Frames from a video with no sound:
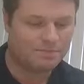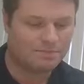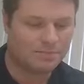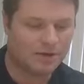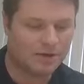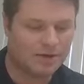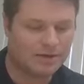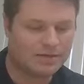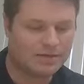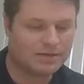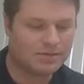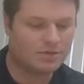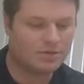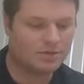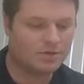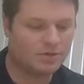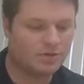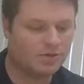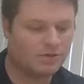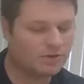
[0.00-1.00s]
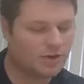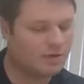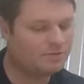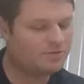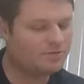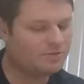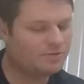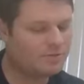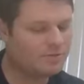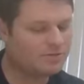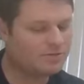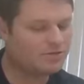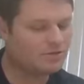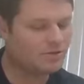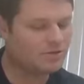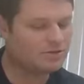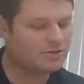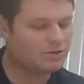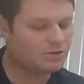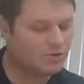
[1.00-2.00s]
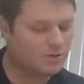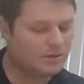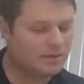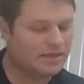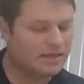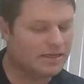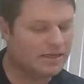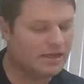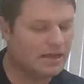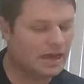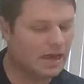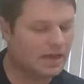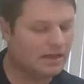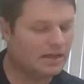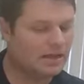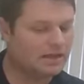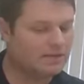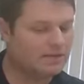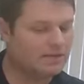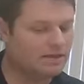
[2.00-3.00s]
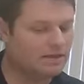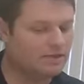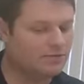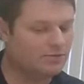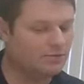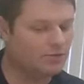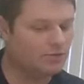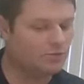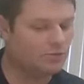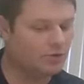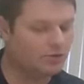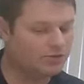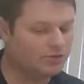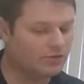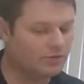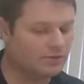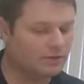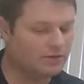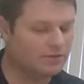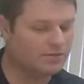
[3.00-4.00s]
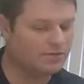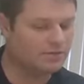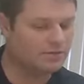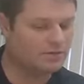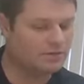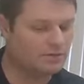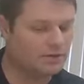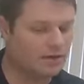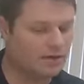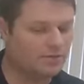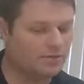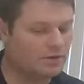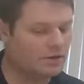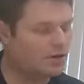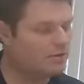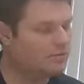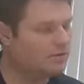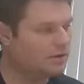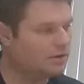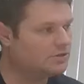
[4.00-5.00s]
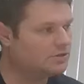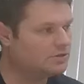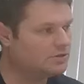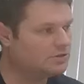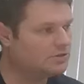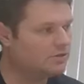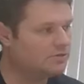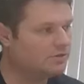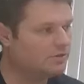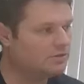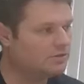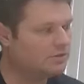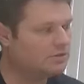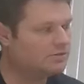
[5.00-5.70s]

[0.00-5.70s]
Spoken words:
But those types of demonstrations really did highlight the need for wheelchair lifts and other accommodations on public